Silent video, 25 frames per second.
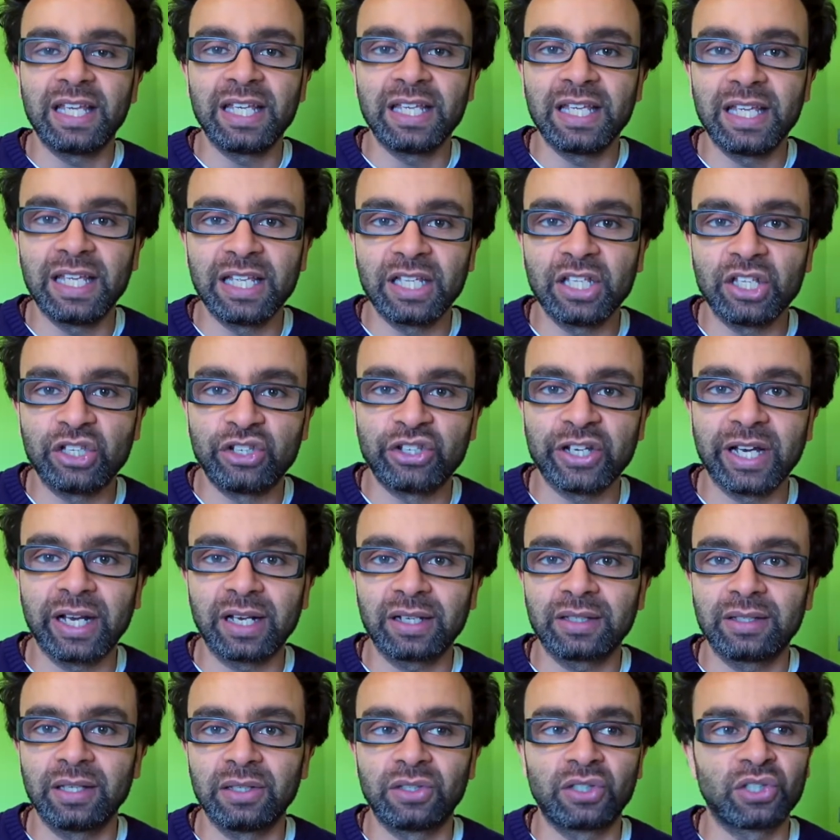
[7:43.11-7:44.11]
he
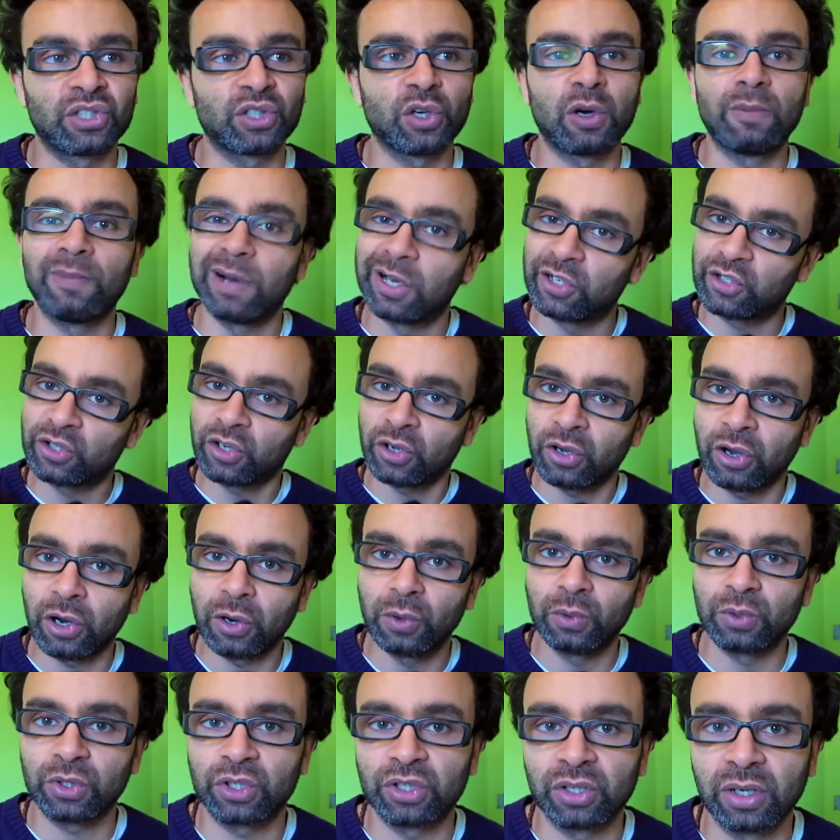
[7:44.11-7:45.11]
injected so much
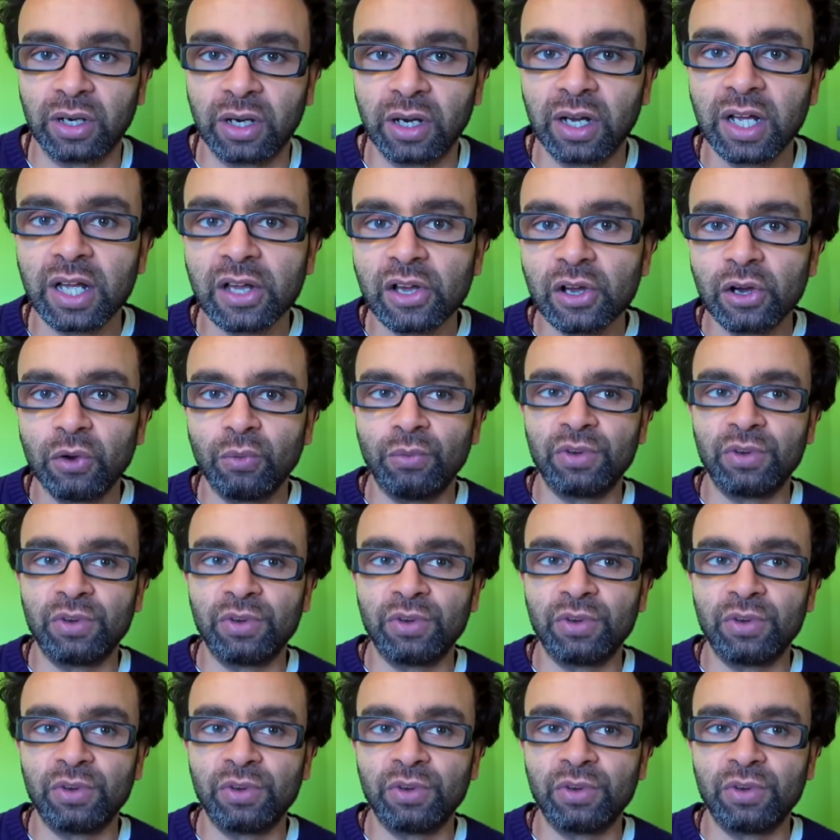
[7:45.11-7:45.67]
culture,